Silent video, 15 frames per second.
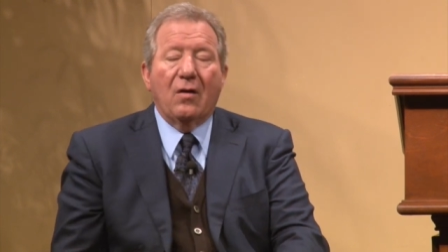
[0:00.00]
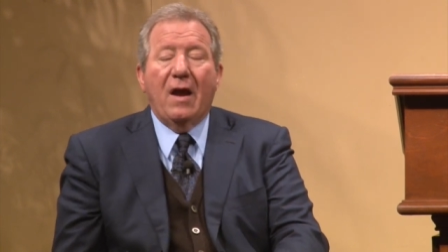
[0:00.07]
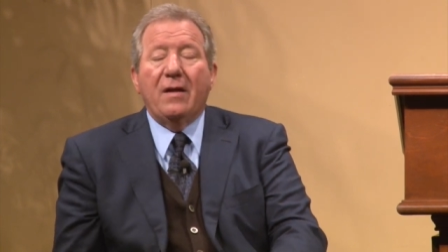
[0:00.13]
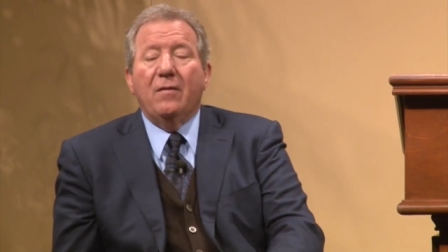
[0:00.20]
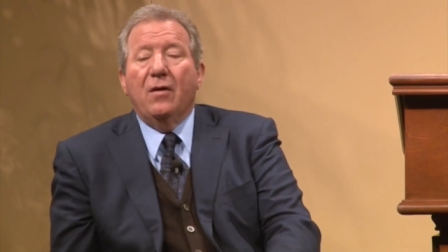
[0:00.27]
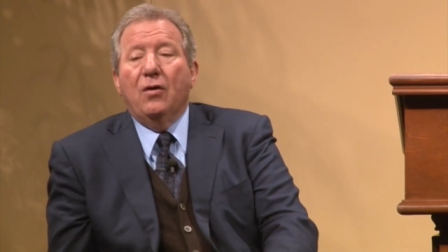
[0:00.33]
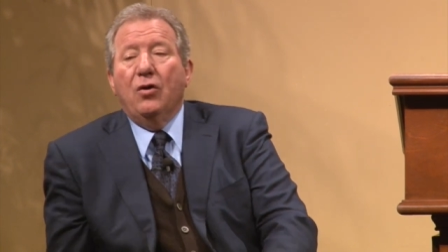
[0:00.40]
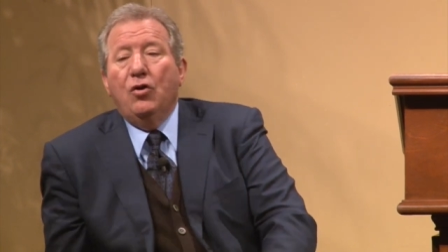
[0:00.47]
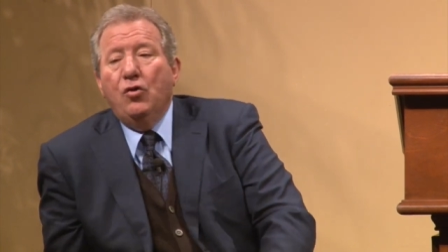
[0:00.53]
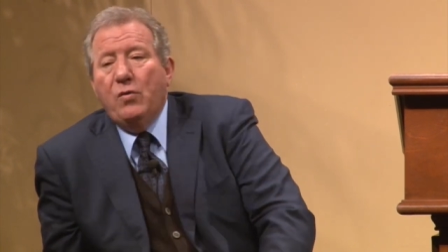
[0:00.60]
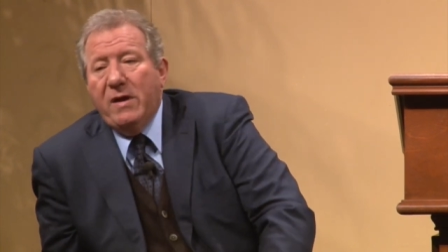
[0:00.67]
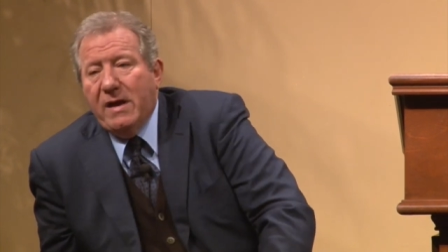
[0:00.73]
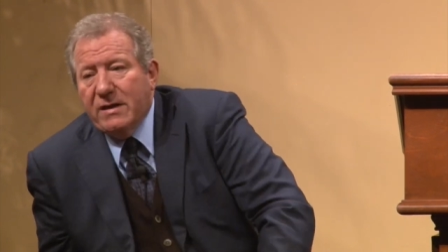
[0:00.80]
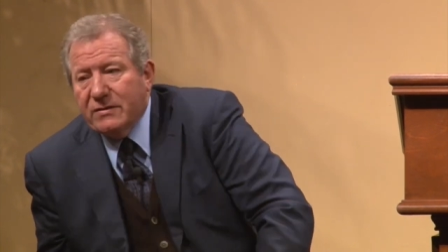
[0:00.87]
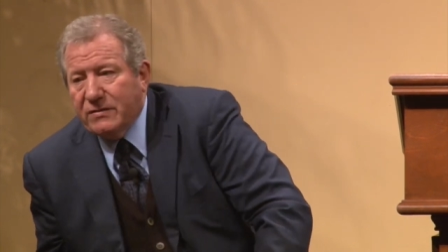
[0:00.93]
All right?
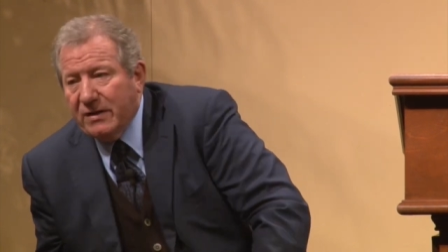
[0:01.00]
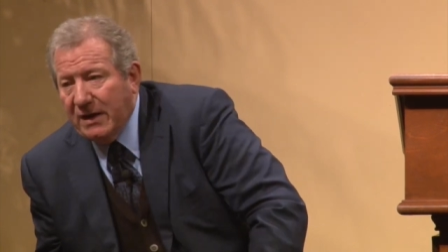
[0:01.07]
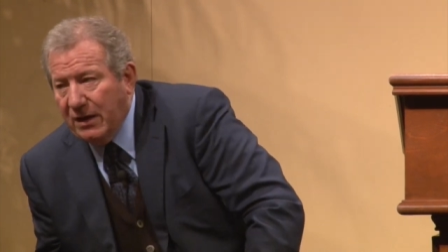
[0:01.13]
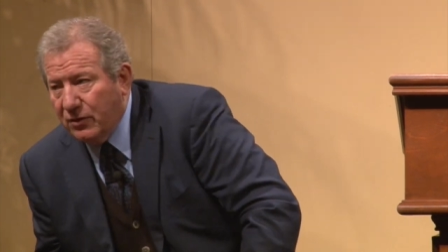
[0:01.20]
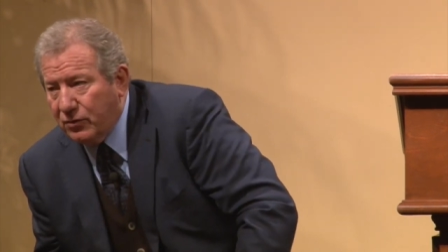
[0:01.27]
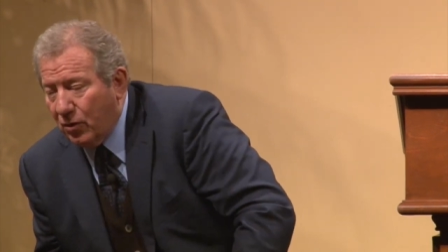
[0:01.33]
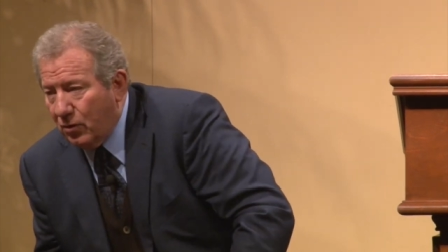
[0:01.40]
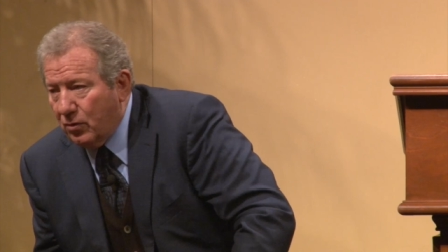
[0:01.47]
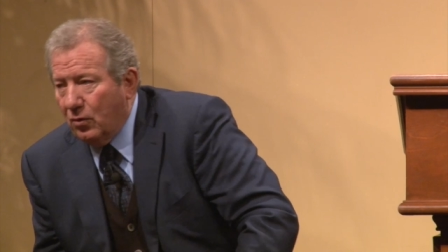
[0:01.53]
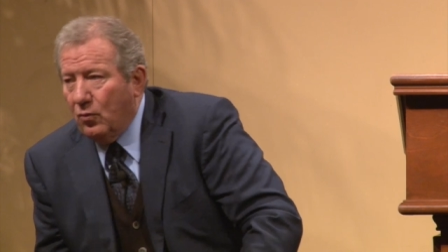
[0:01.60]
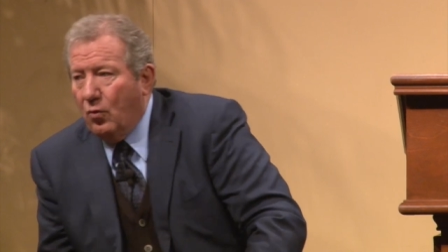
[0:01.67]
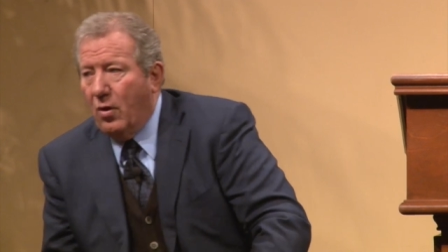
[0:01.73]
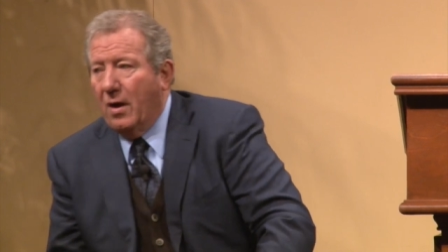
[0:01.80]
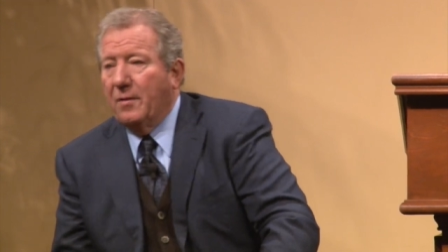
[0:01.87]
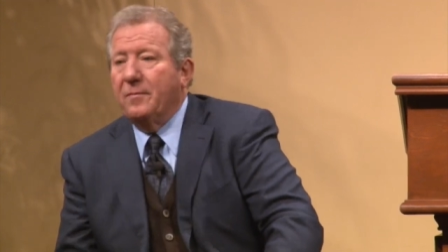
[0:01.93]
Who is the
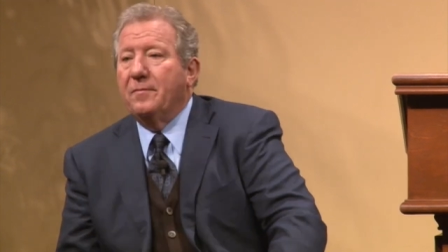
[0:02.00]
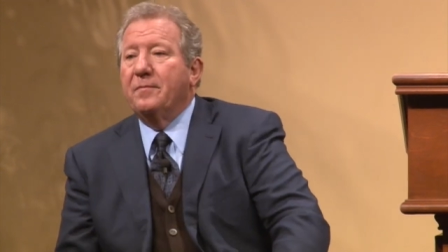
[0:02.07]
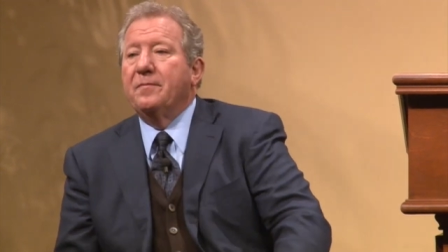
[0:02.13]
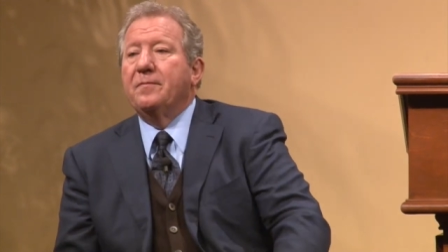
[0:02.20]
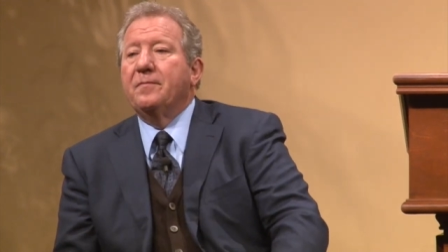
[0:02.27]
eternal one?